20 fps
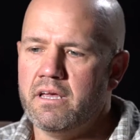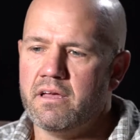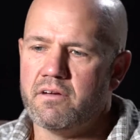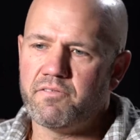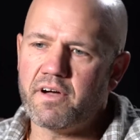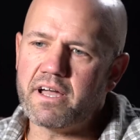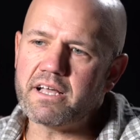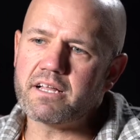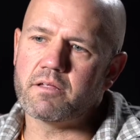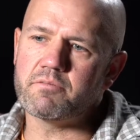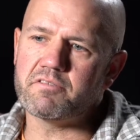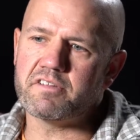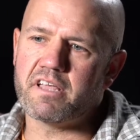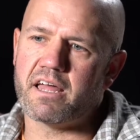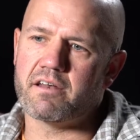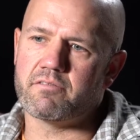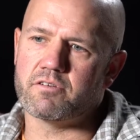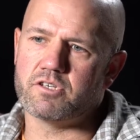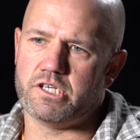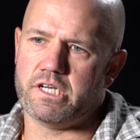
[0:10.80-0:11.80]
Fight Club's
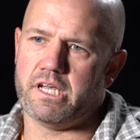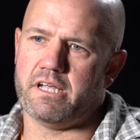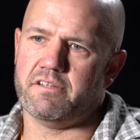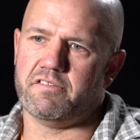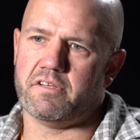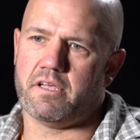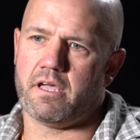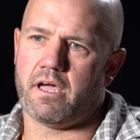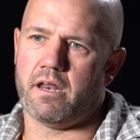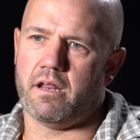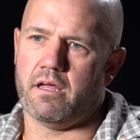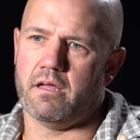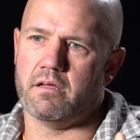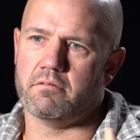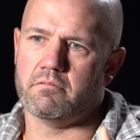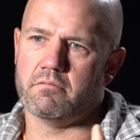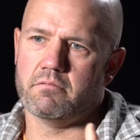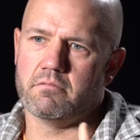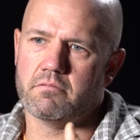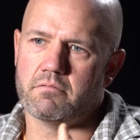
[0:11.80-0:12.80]
kind of a chance to kind
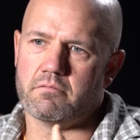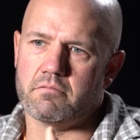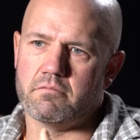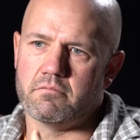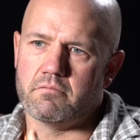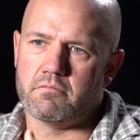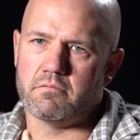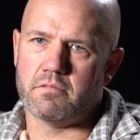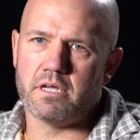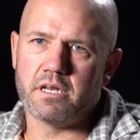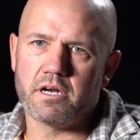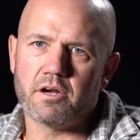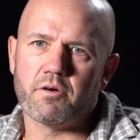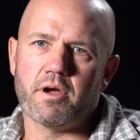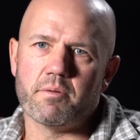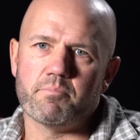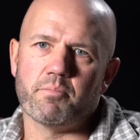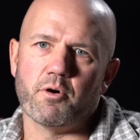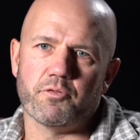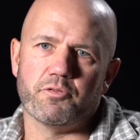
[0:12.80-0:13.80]
of
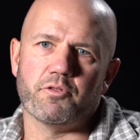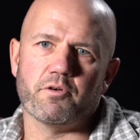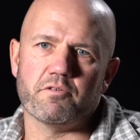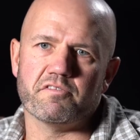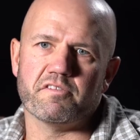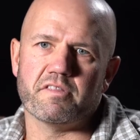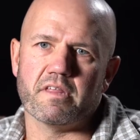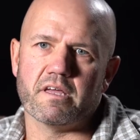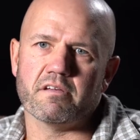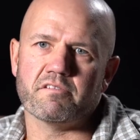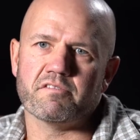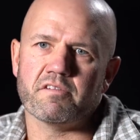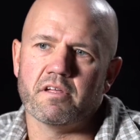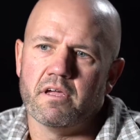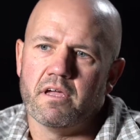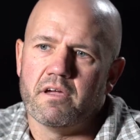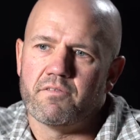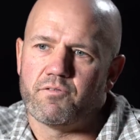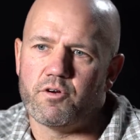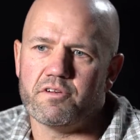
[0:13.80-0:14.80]
integrate both those things.
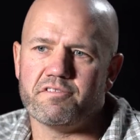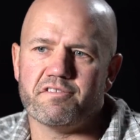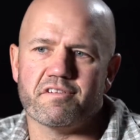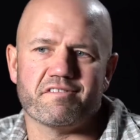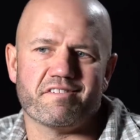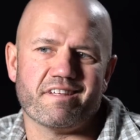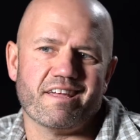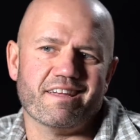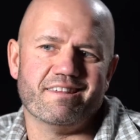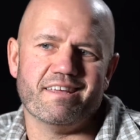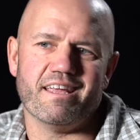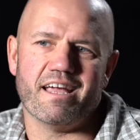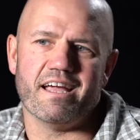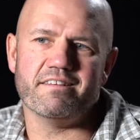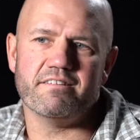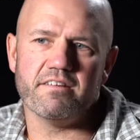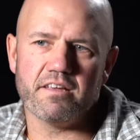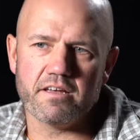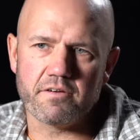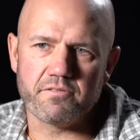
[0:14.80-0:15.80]
For instance, like the
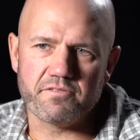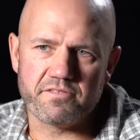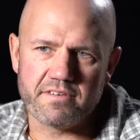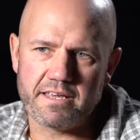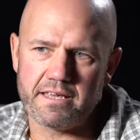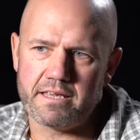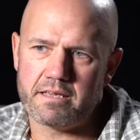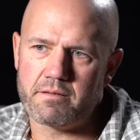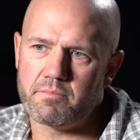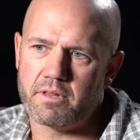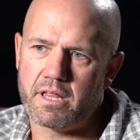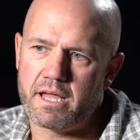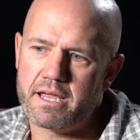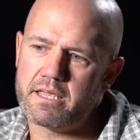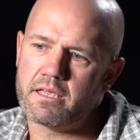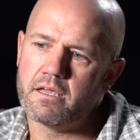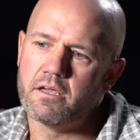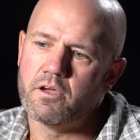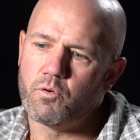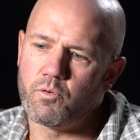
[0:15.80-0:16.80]
idea of team.
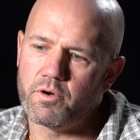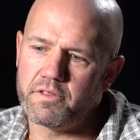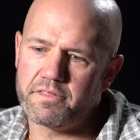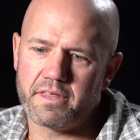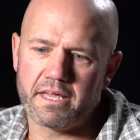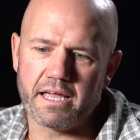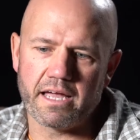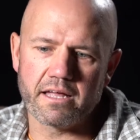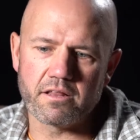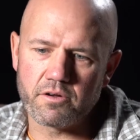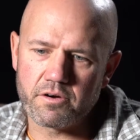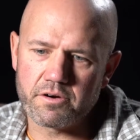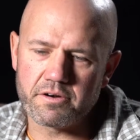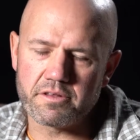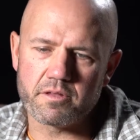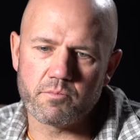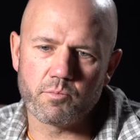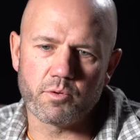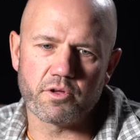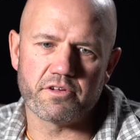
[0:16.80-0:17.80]
Like one thing I learned
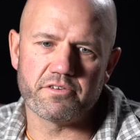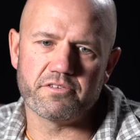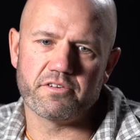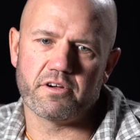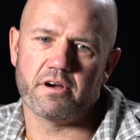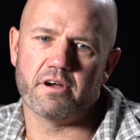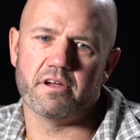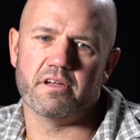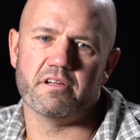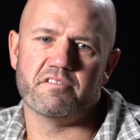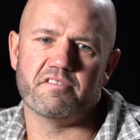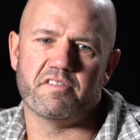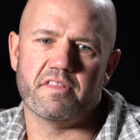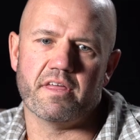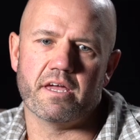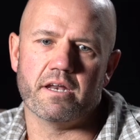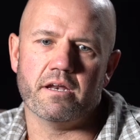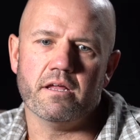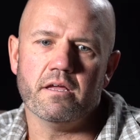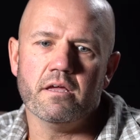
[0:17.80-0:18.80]
in the military is
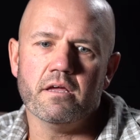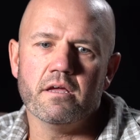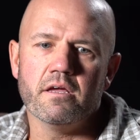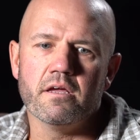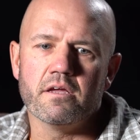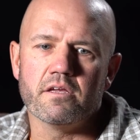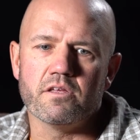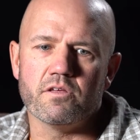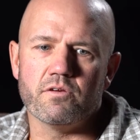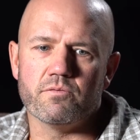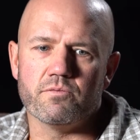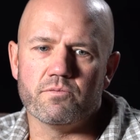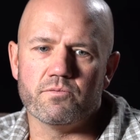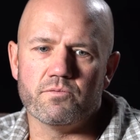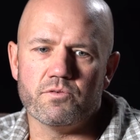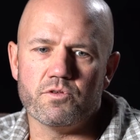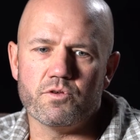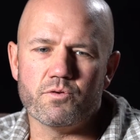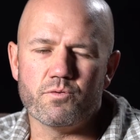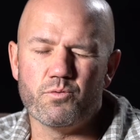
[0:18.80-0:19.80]
that you
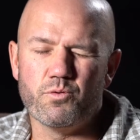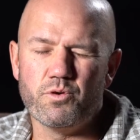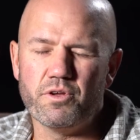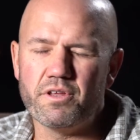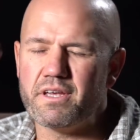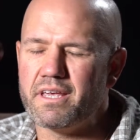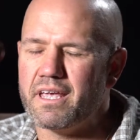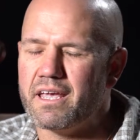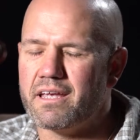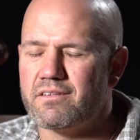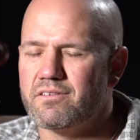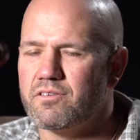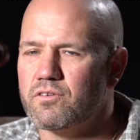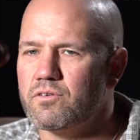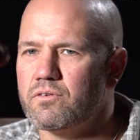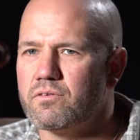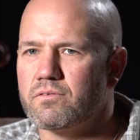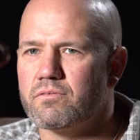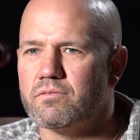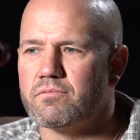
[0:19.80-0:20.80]
you really can't
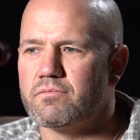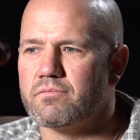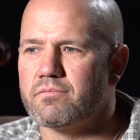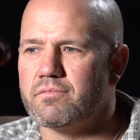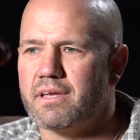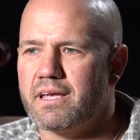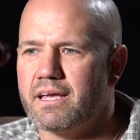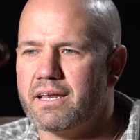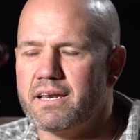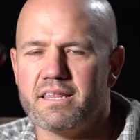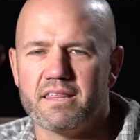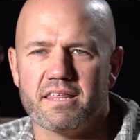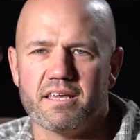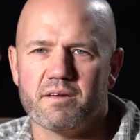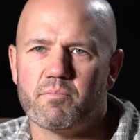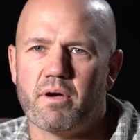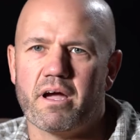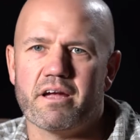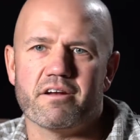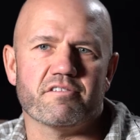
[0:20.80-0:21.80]
do
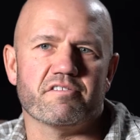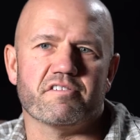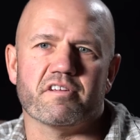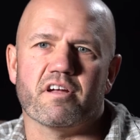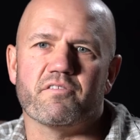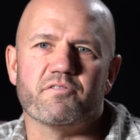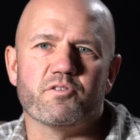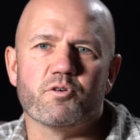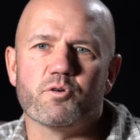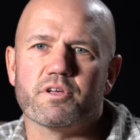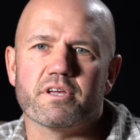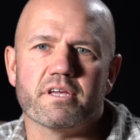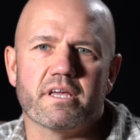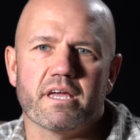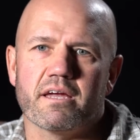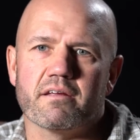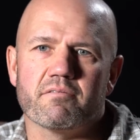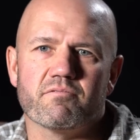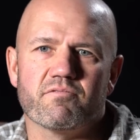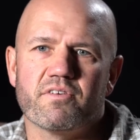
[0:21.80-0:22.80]
anything by yourself. You really
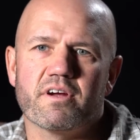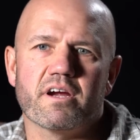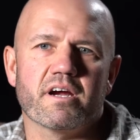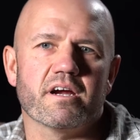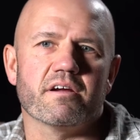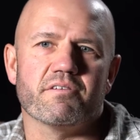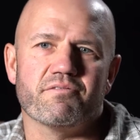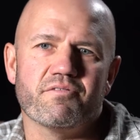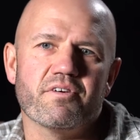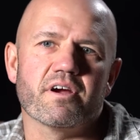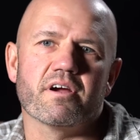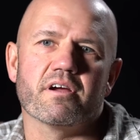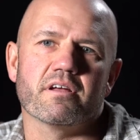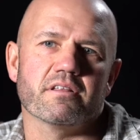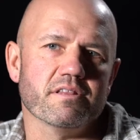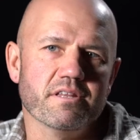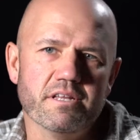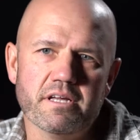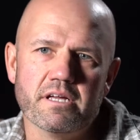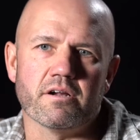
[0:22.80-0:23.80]
can't. Very, very
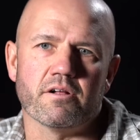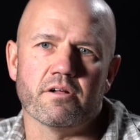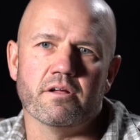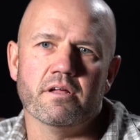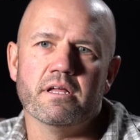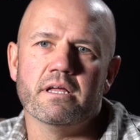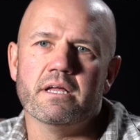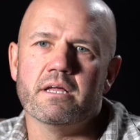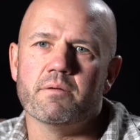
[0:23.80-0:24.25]
little.